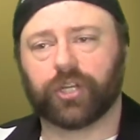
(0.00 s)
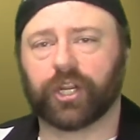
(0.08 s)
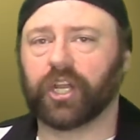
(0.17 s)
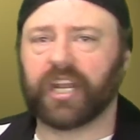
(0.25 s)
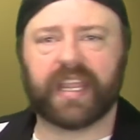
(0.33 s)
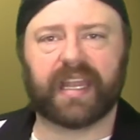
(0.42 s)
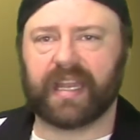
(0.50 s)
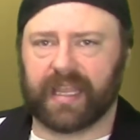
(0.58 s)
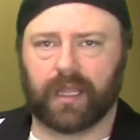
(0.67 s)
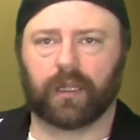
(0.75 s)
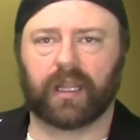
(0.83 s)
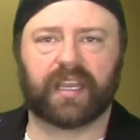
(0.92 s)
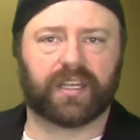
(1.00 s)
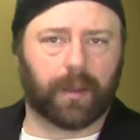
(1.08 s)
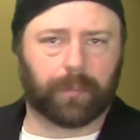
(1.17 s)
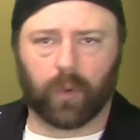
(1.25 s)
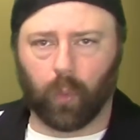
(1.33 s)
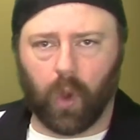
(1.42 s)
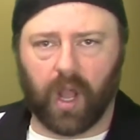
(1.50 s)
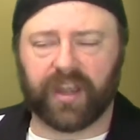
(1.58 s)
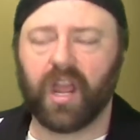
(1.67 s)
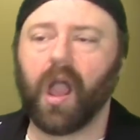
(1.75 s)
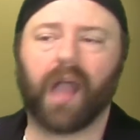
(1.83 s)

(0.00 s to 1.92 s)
you're going to get ill in number 1.